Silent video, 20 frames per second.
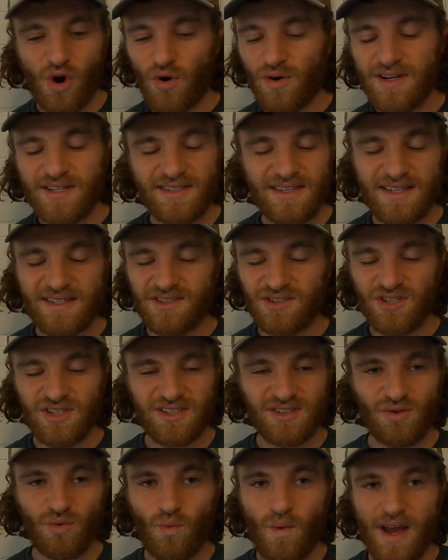Or is this
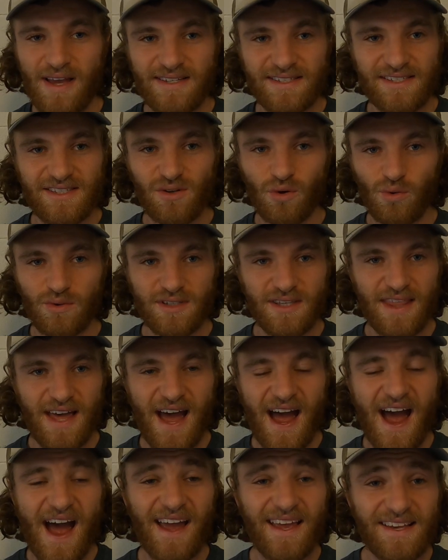just the West sold to the
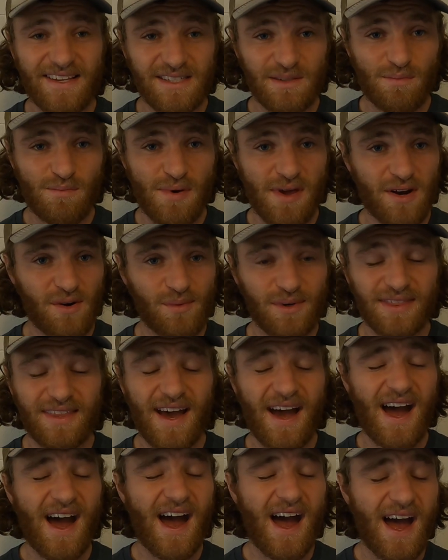highest bidder with the
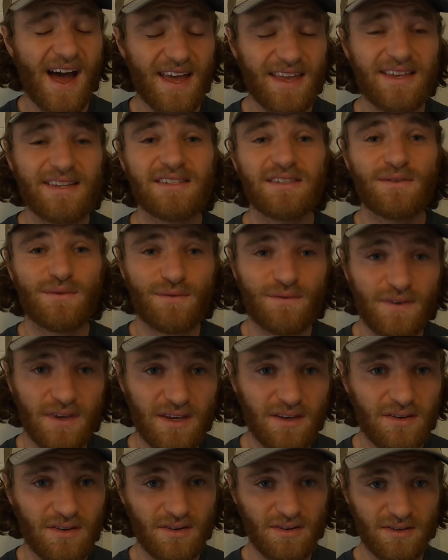highest
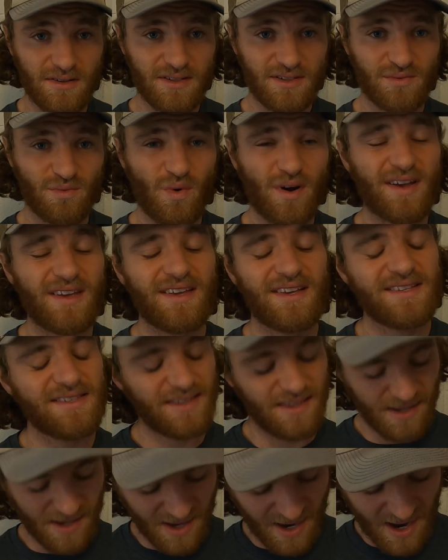figures? What is
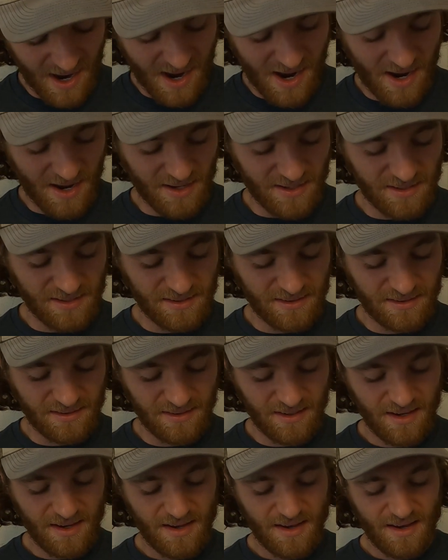the cost?
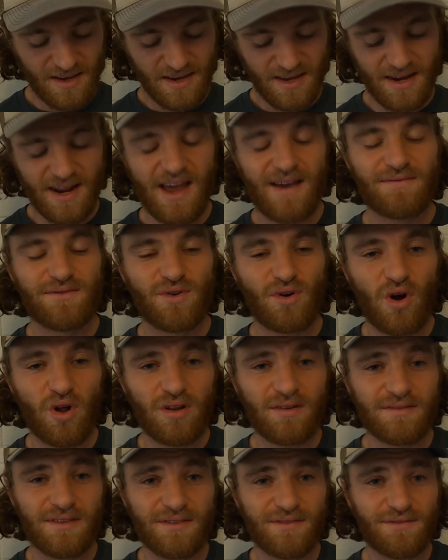And after all
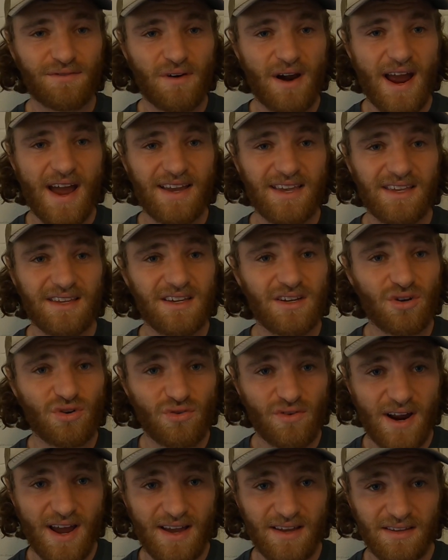of the fracking and
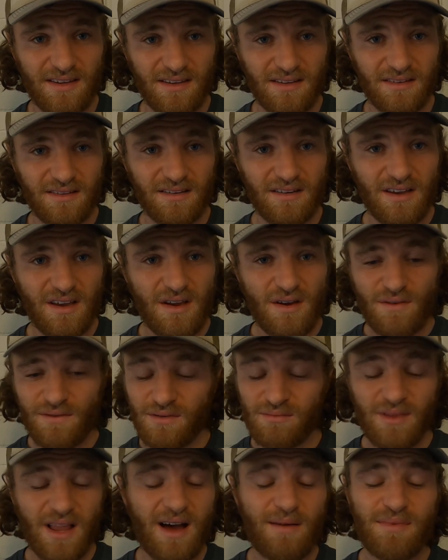cracking,
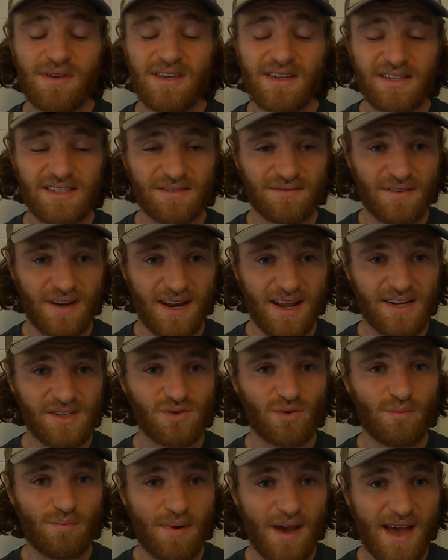from lobbyist
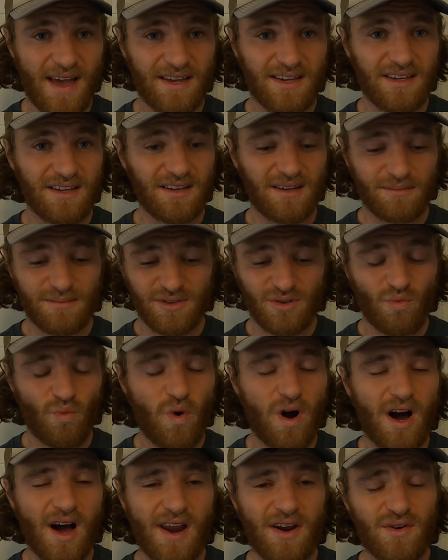financial backing comes the
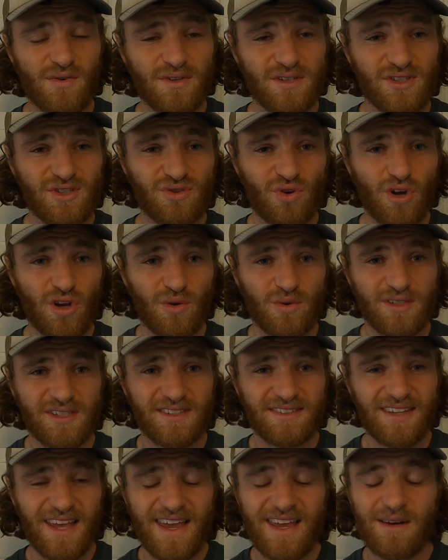water and soil
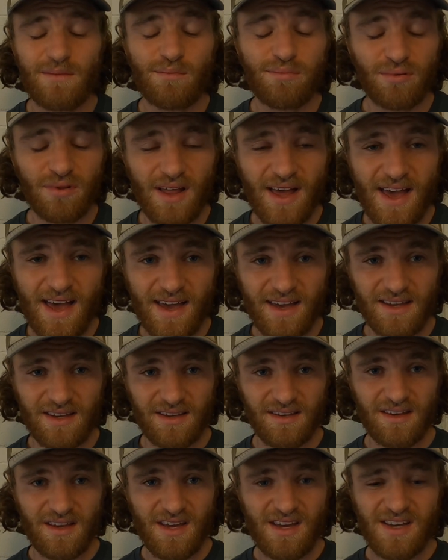stained black.